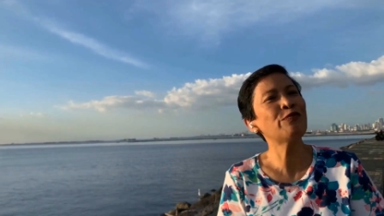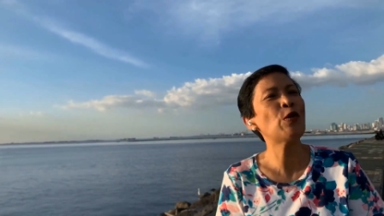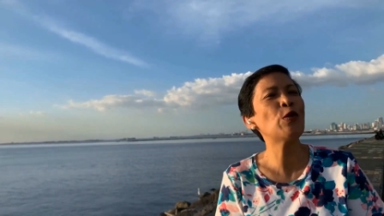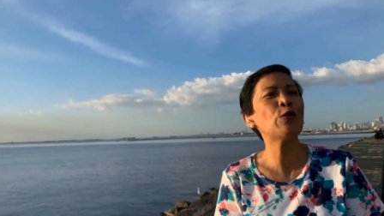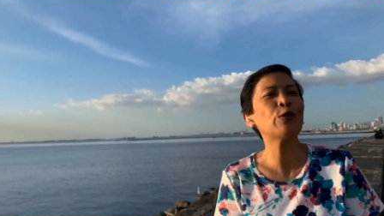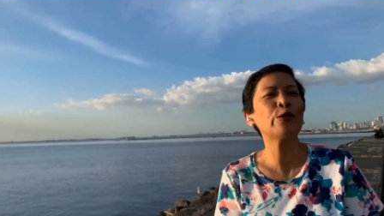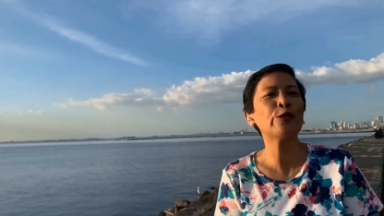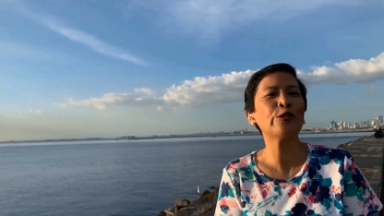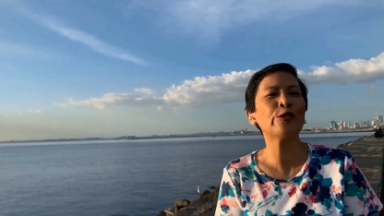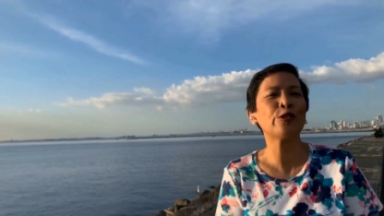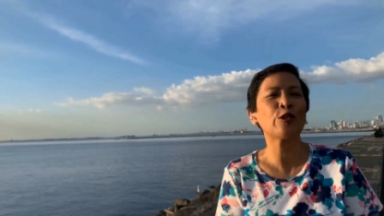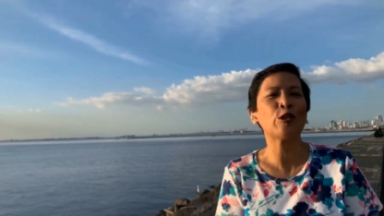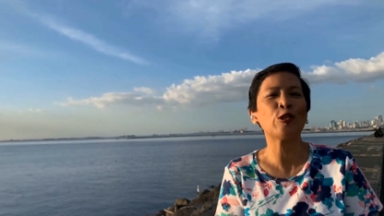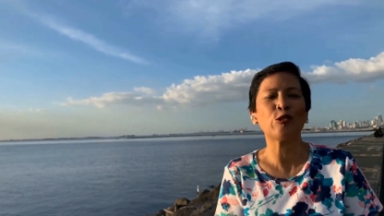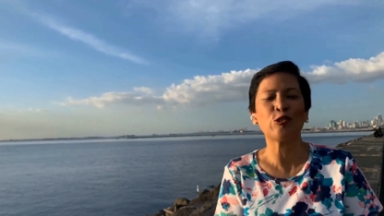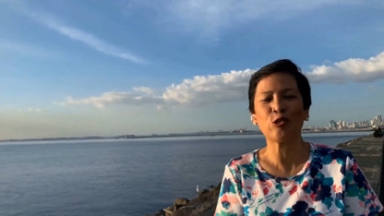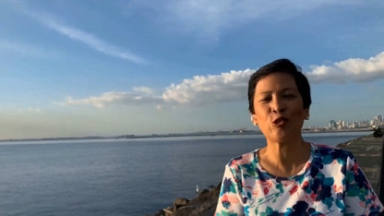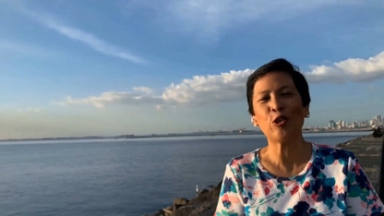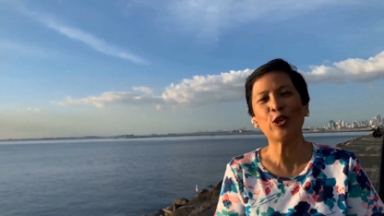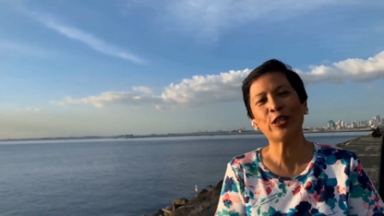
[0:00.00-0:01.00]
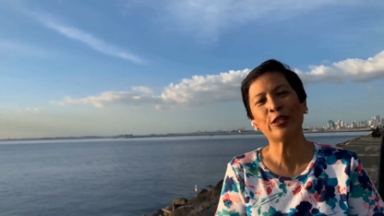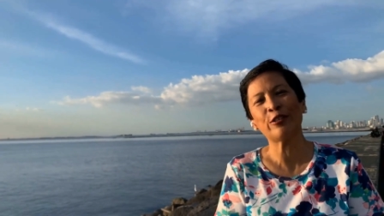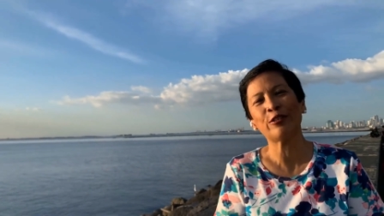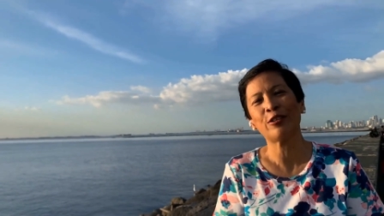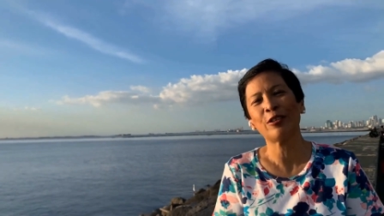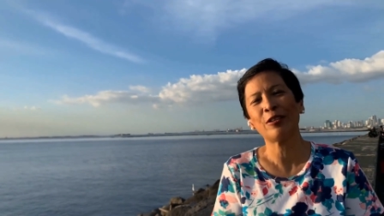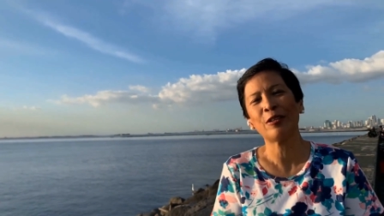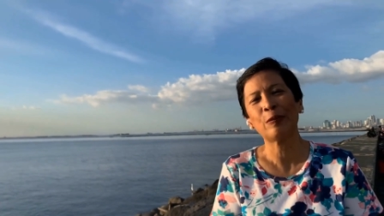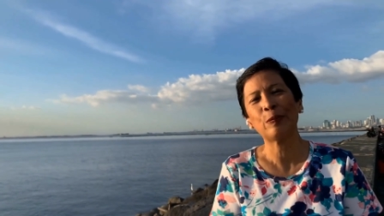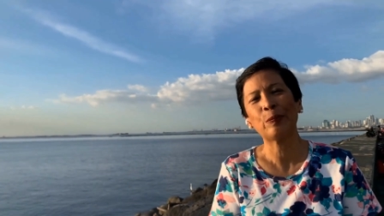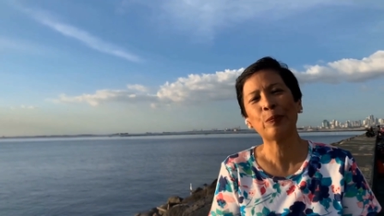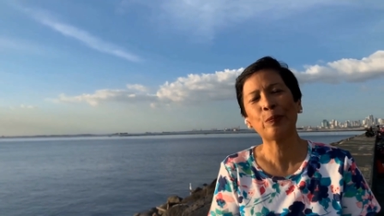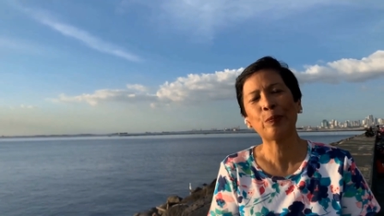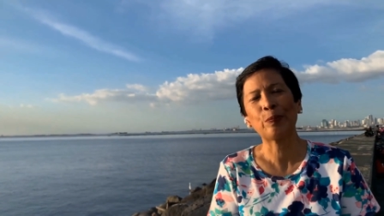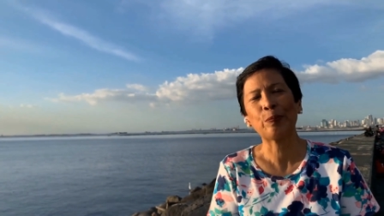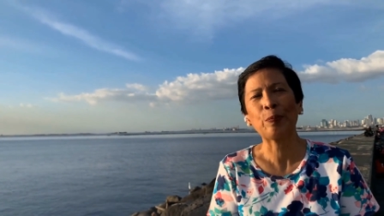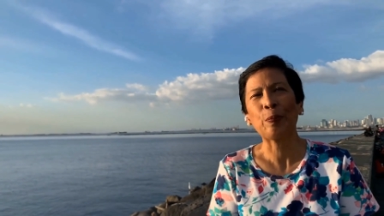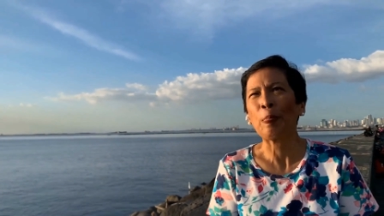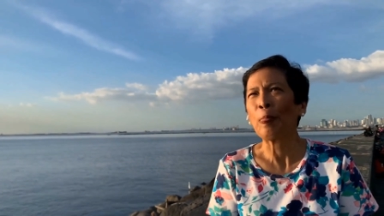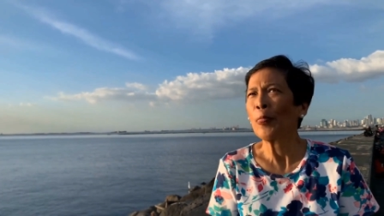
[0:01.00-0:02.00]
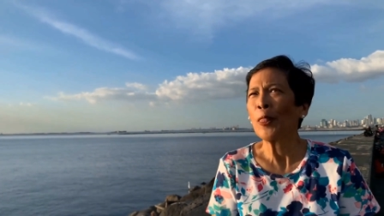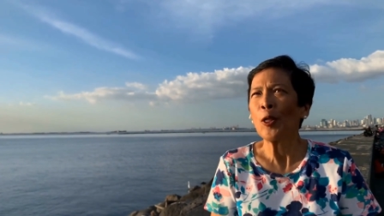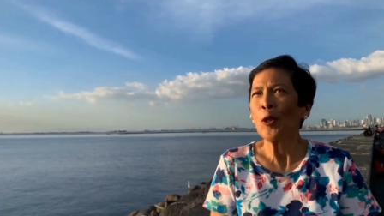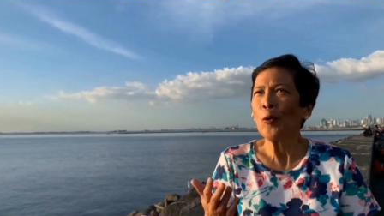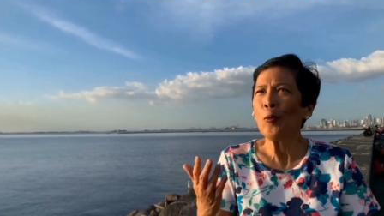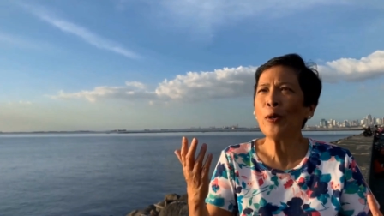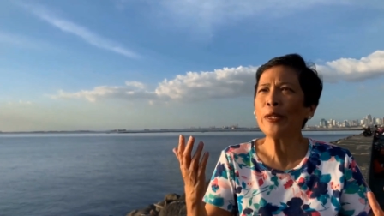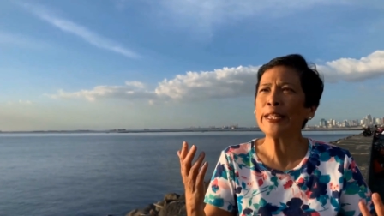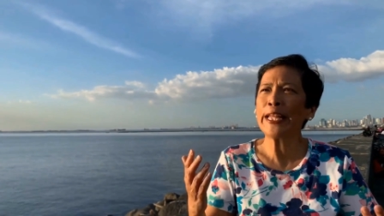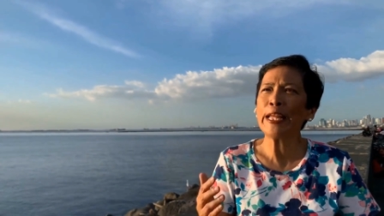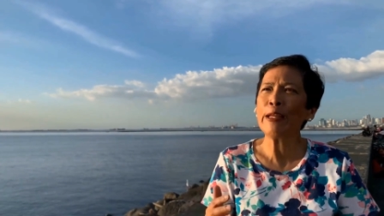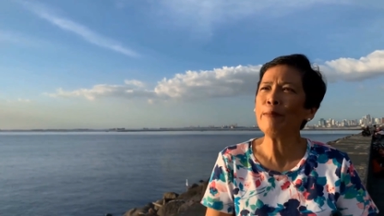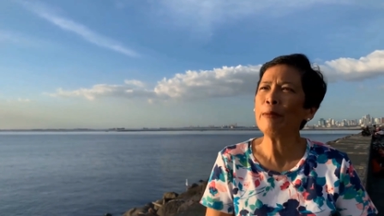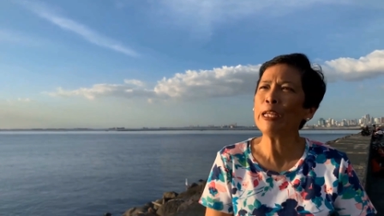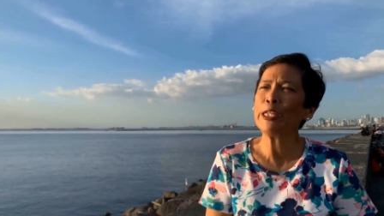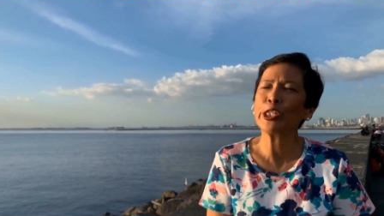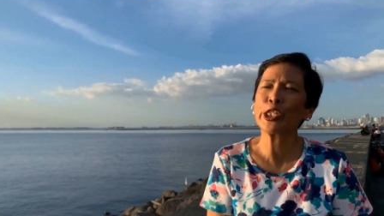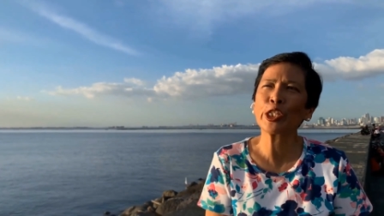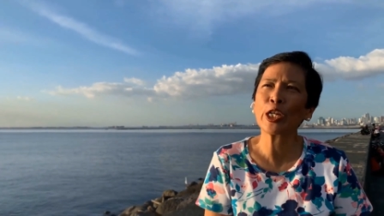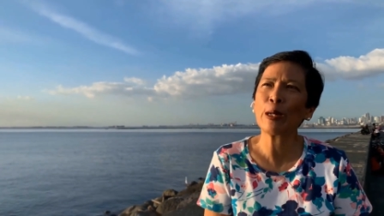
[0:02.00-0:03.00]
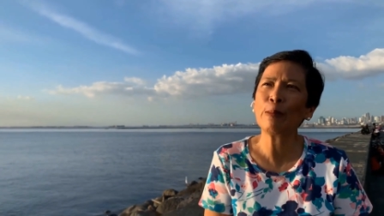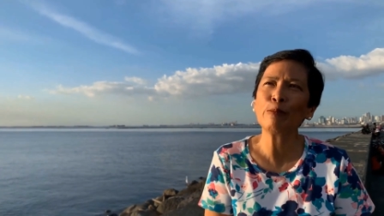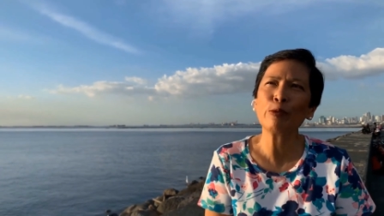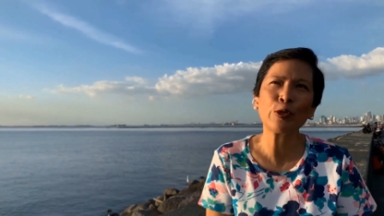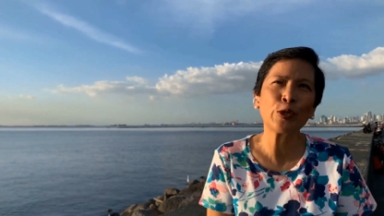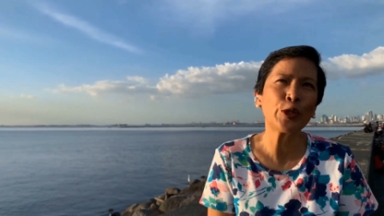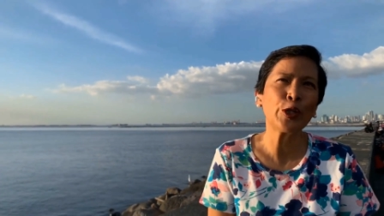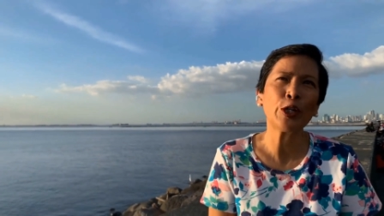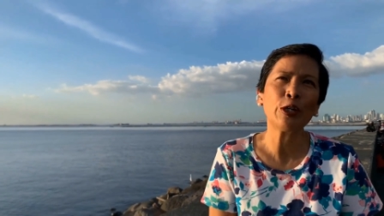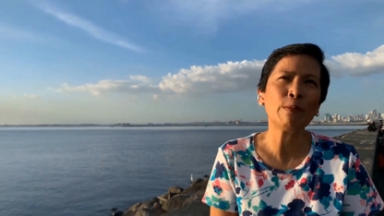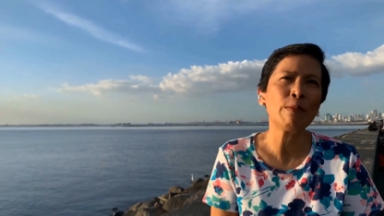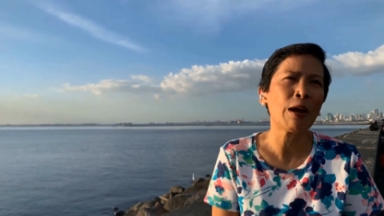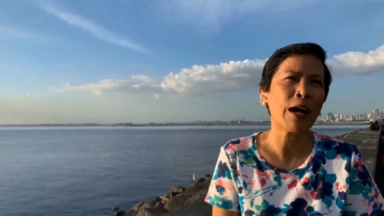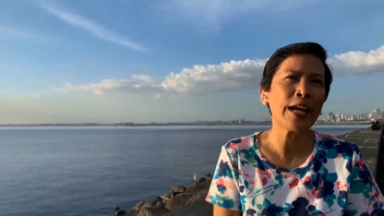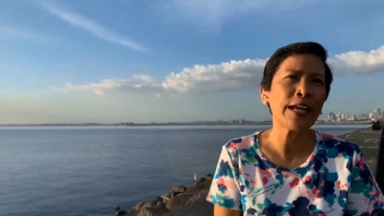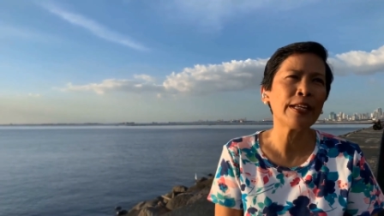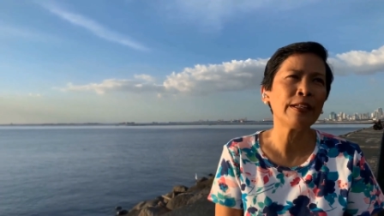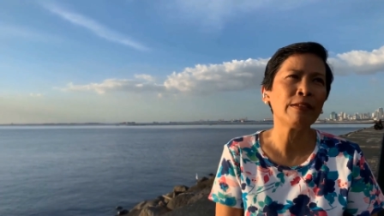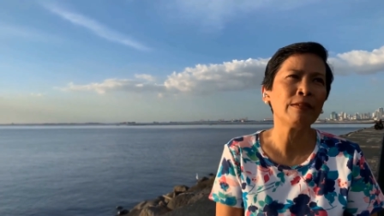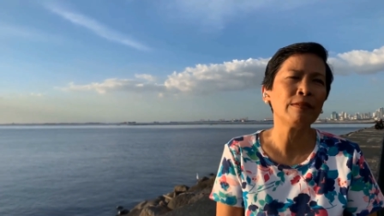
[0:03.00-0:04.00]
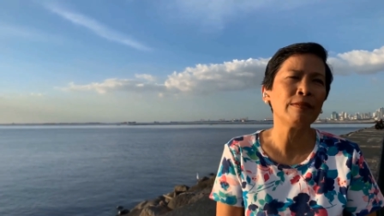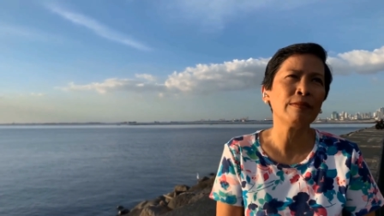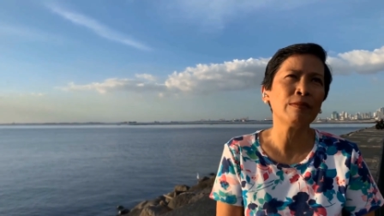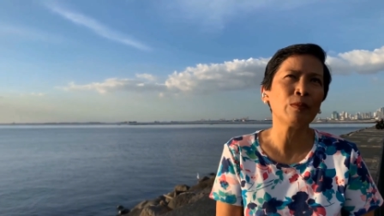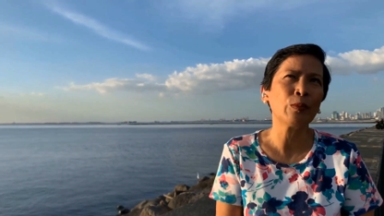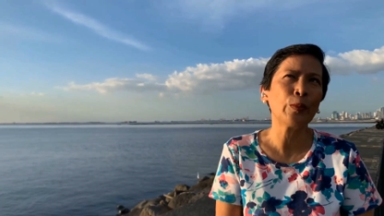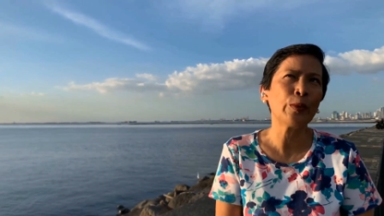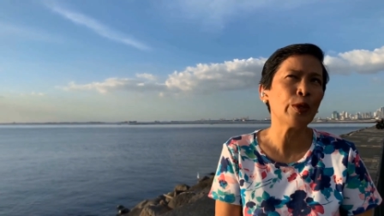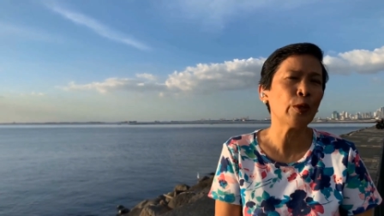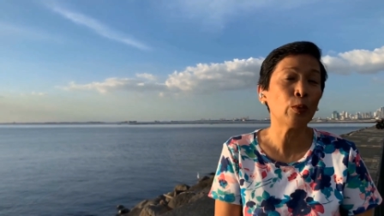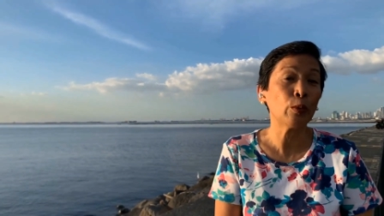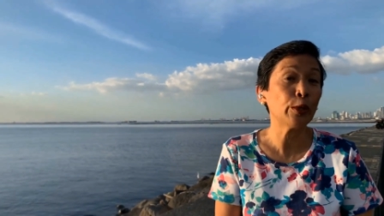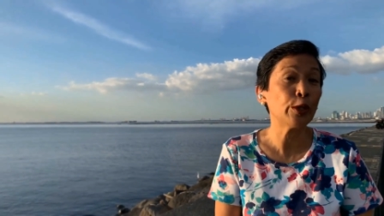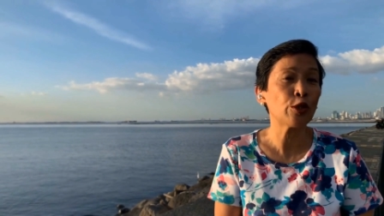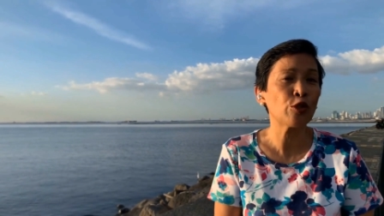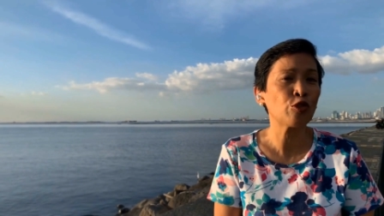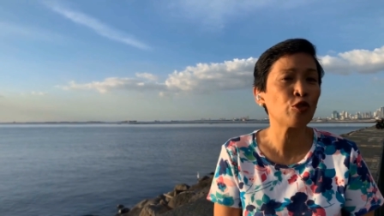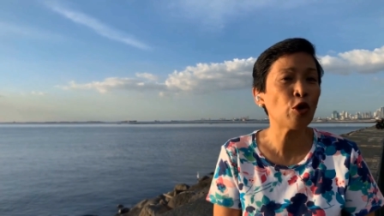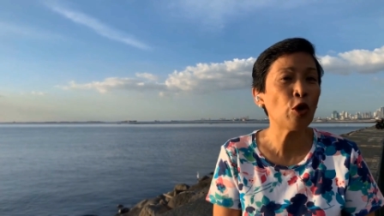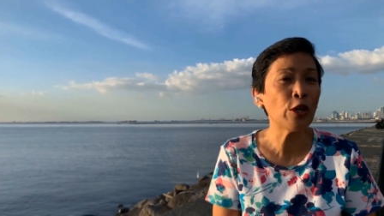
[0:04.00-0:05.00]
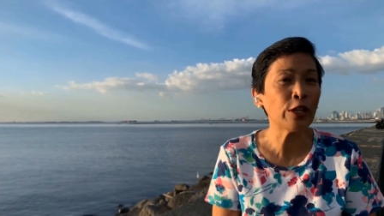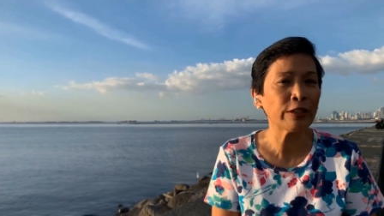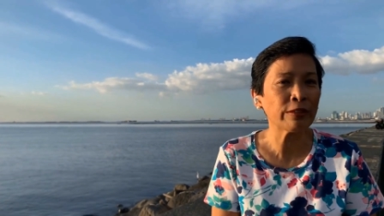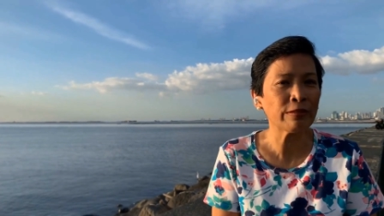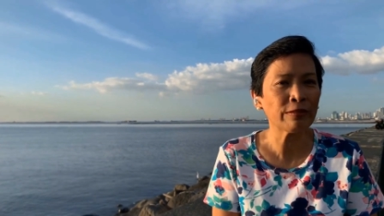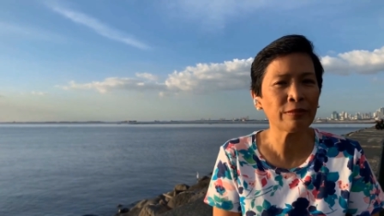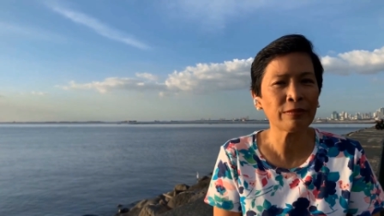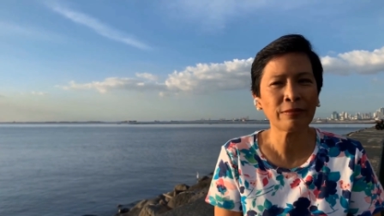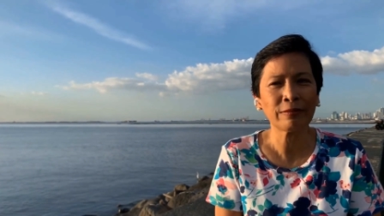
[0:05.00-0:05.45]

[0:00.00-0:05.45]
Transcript: focus on salt. What image comes to your mind with the word salt?